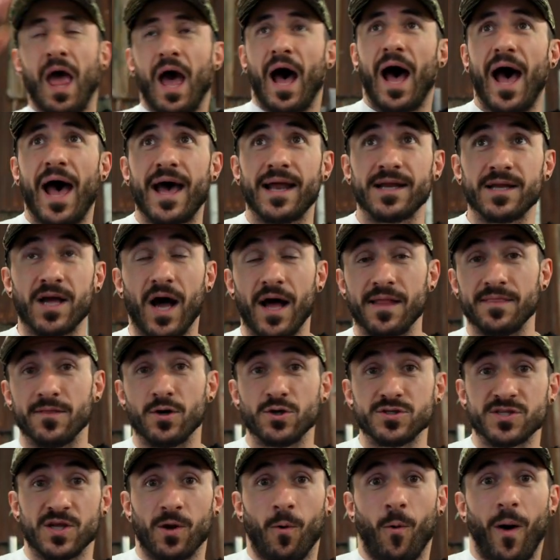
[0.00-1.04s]
I hadn't gotten
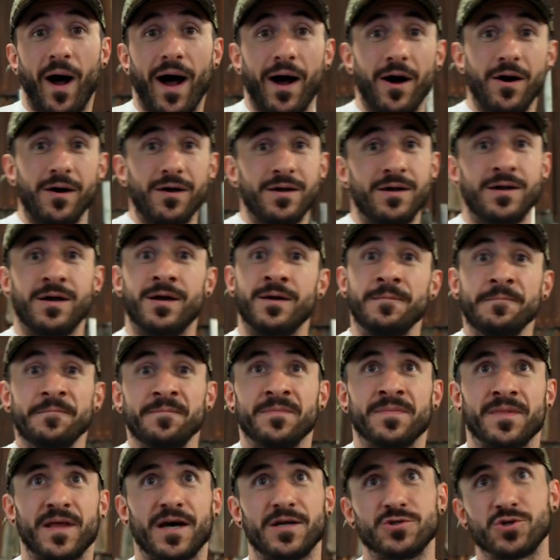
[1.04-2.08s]
those in a while.
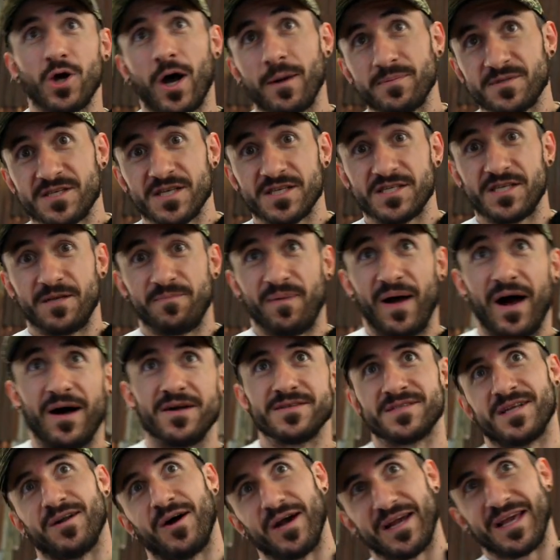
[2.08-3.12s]
Now I dropped sixty
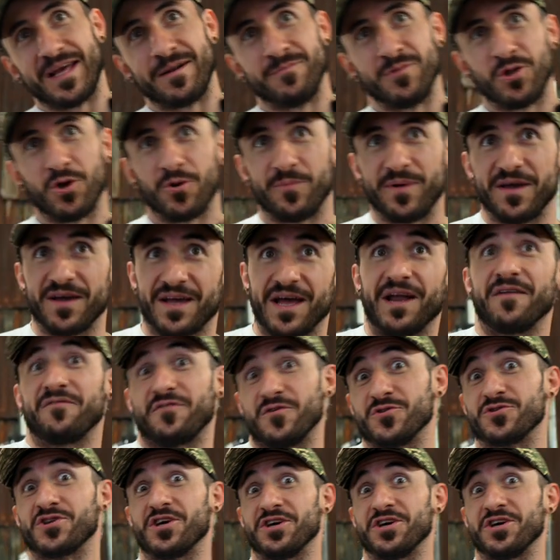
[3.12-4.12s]
pounds and I get them a little bit. It kind of feels